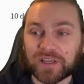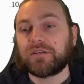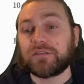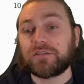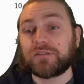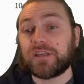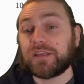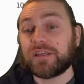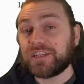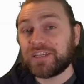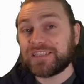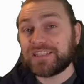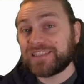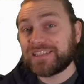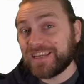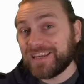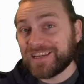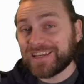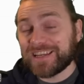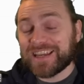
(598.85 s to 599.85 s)
So as you can
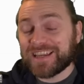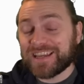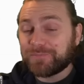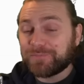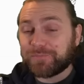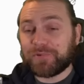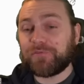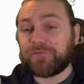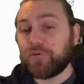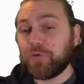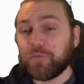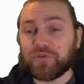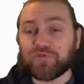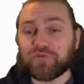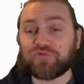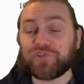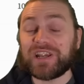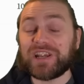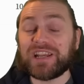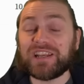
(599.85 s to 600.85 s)
see, it's
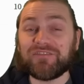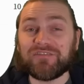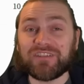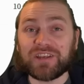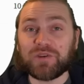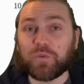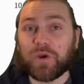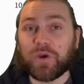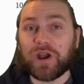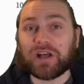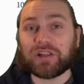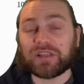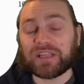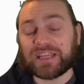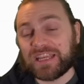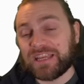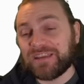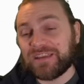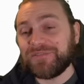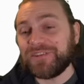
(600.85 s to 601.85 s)
performing really, really well,
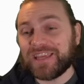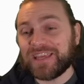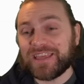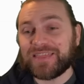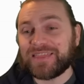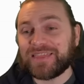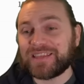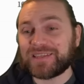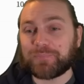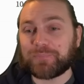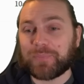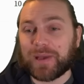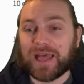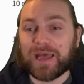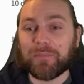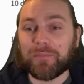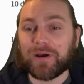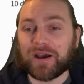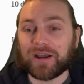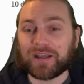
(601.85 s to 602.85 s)
even in this
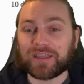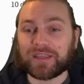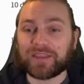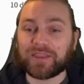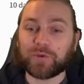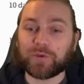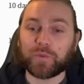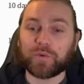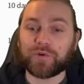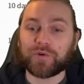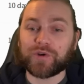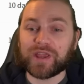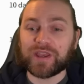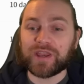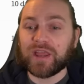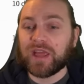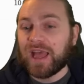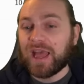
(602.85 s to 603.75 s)
bear market that we're in.